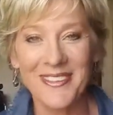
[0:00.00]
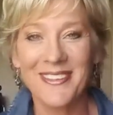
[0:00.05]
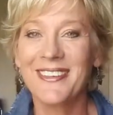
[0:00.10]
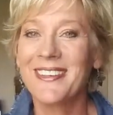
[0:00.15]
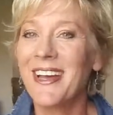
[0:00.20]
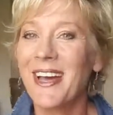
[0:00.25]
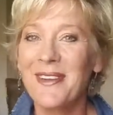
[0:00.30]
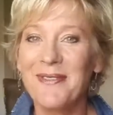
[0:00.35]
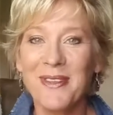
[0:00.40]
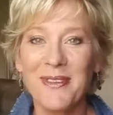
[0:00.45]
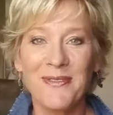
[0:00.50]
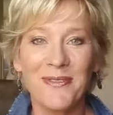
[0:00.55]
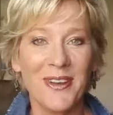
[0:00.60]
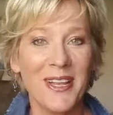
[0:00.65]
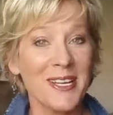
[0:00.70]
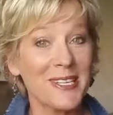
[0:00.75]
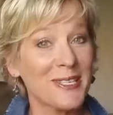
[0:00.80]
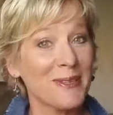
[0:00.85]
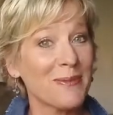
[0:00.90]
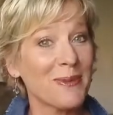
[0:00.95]
You got to be
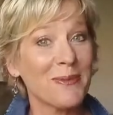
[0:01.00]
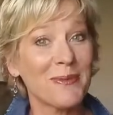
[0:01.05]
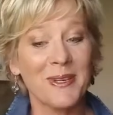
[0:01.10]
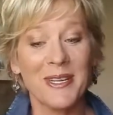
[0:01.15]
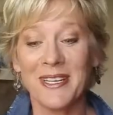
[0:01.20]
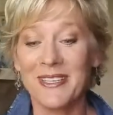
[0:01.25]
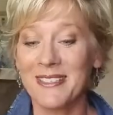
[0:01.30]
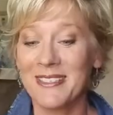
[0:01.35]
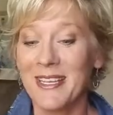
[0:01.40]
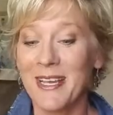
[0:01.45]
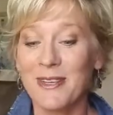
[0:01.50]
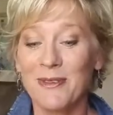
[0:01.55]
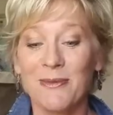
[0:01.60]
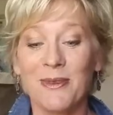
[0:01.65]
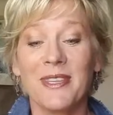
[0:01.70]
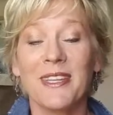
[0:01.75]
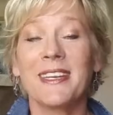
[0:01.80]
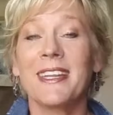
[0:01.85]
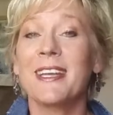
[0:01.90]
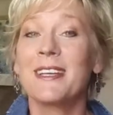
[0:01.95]
flexible because that's
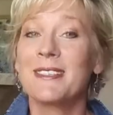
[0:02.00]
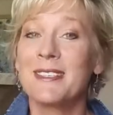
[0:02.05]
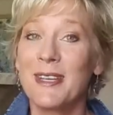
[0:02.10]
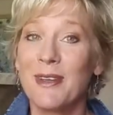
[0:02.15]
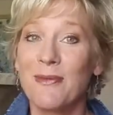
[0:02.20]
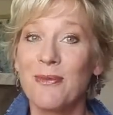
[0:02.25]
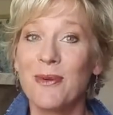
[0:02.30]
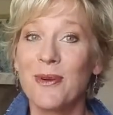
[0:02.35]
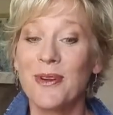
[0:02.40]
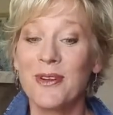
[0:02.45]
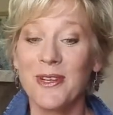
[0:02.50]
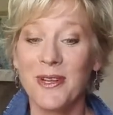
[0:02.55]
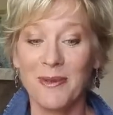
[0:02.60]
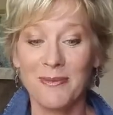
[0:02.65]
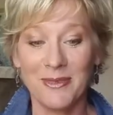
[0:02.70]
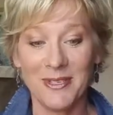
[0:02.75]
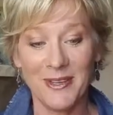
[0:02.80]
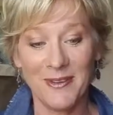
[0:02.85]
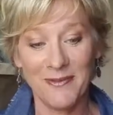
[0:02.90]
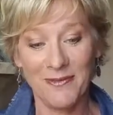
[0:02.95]
when the next F word
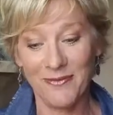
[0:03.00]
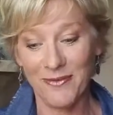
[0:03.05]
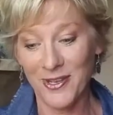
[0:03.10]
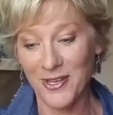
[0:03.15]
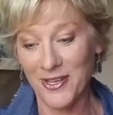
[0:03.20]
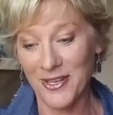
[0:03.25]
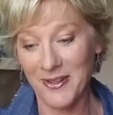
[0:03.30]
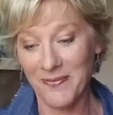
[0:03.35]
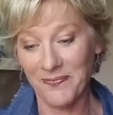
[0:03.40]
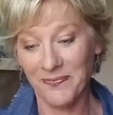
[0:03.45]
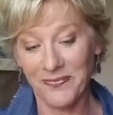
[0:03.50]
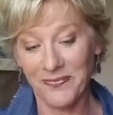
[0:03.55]
comes in fun